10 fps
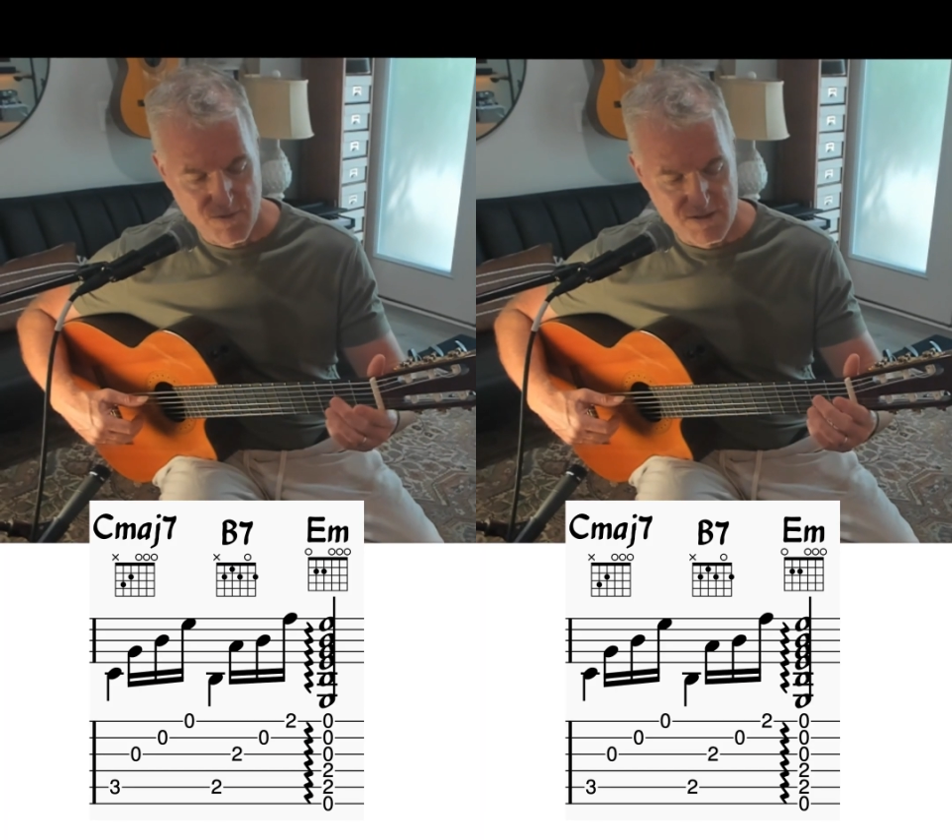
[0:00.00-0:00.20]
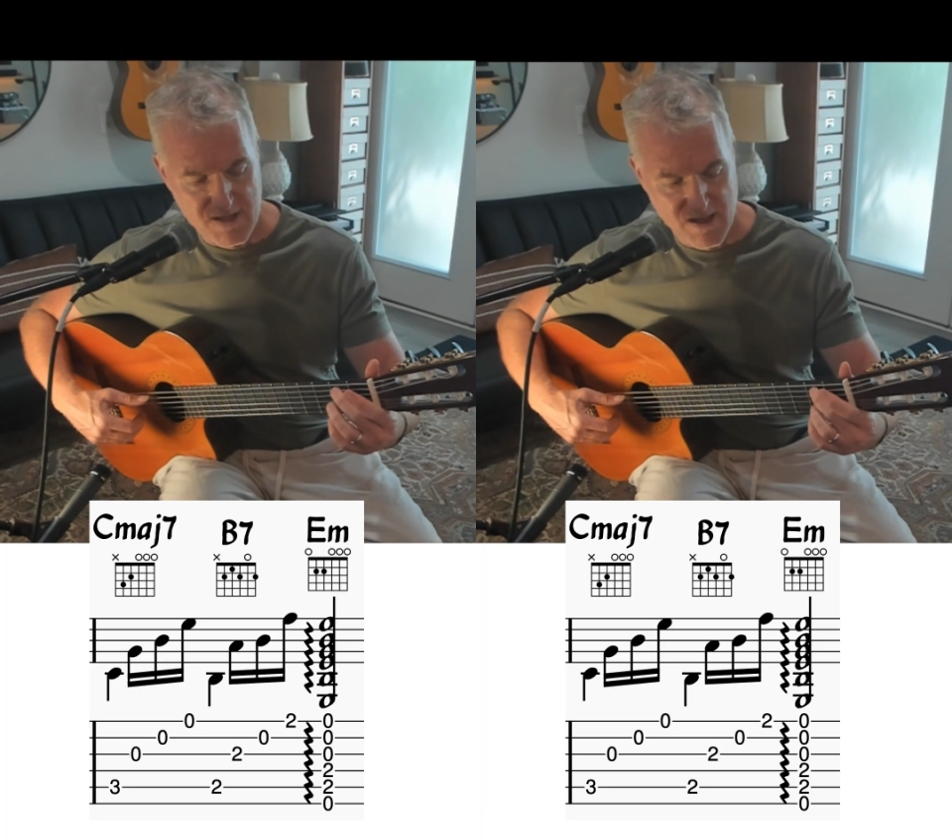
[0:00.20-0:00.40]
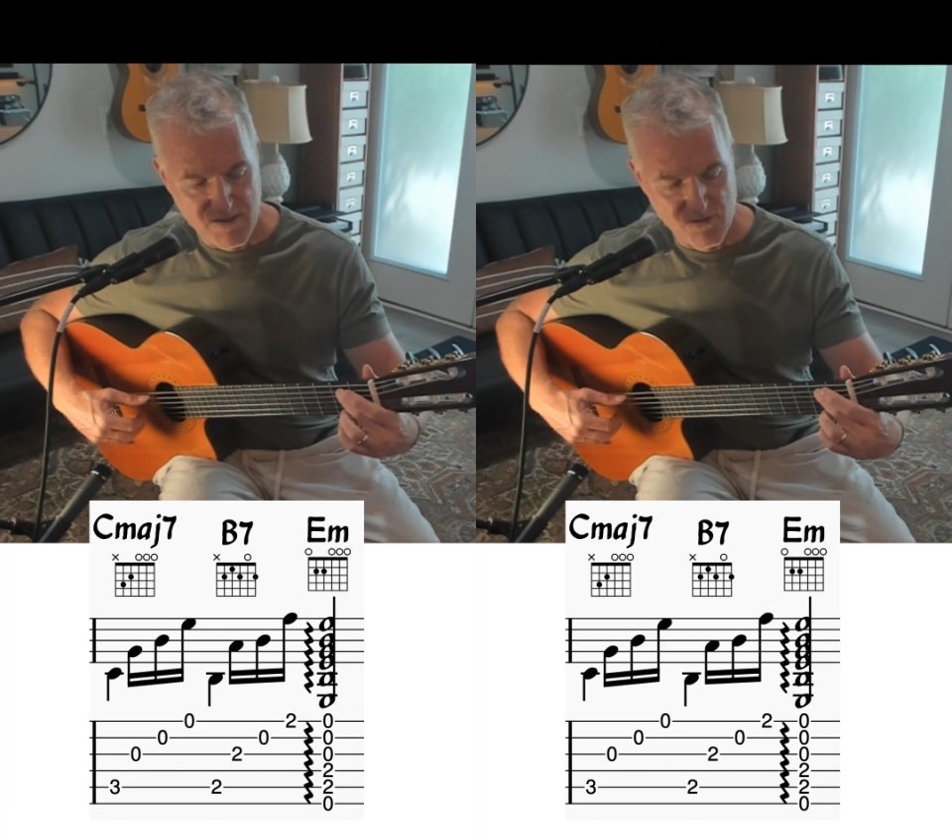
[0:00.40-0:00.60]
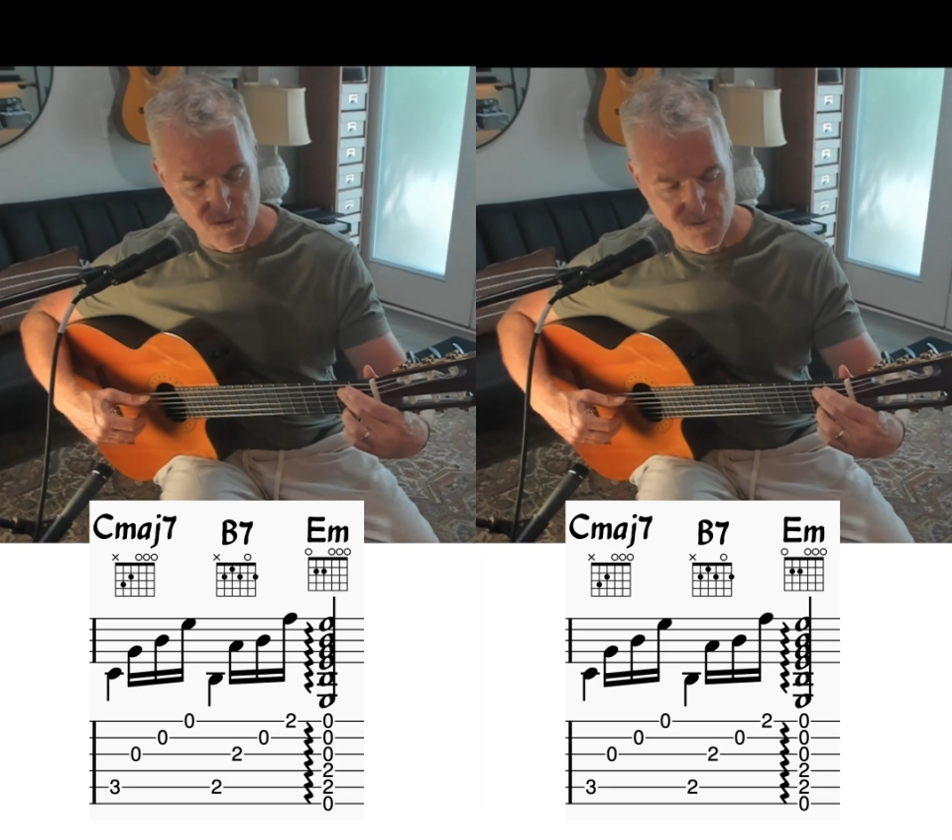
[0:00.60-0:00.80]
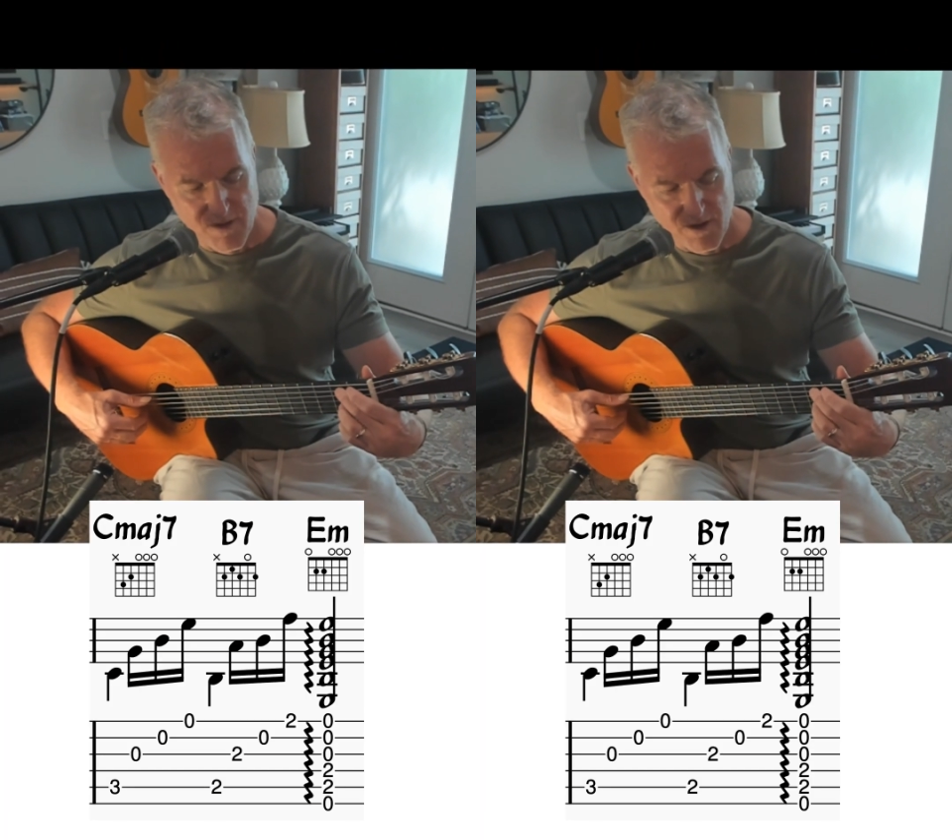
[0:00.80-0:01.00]
we just add these
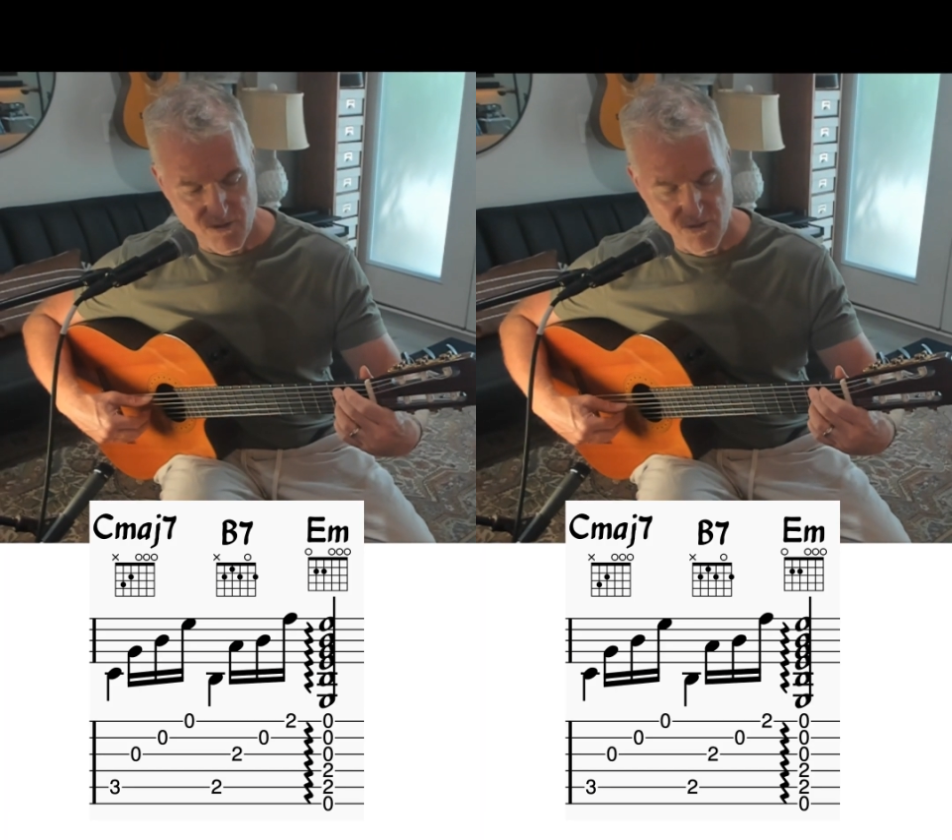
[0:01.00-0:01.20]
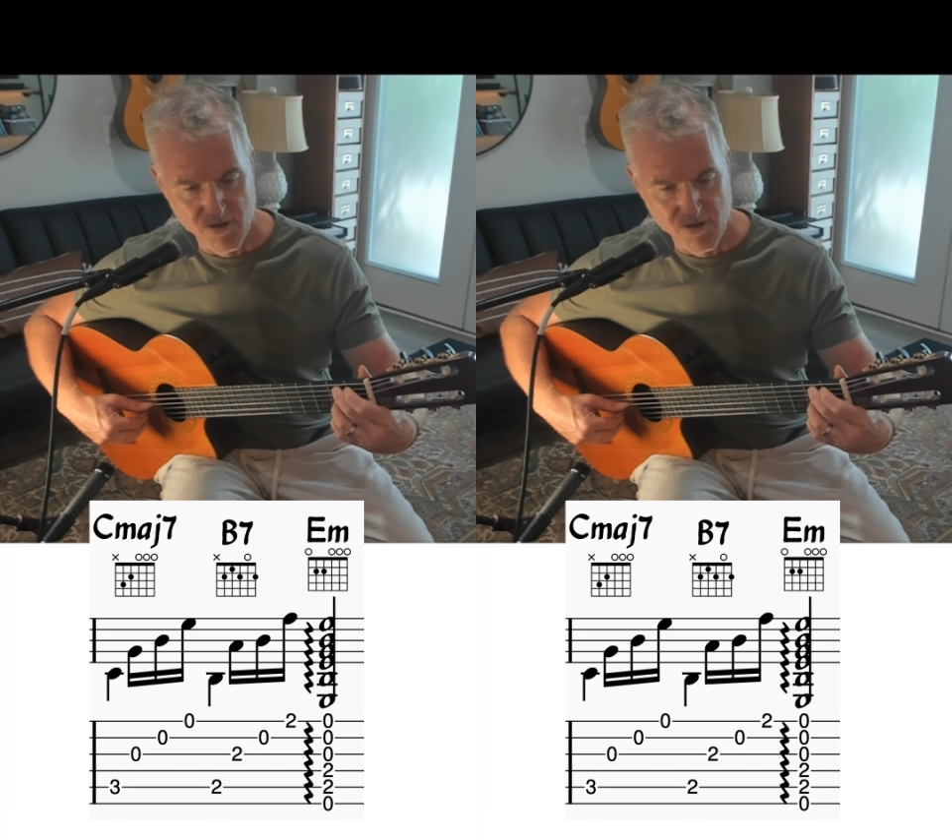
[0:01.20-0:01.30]
2 fingers.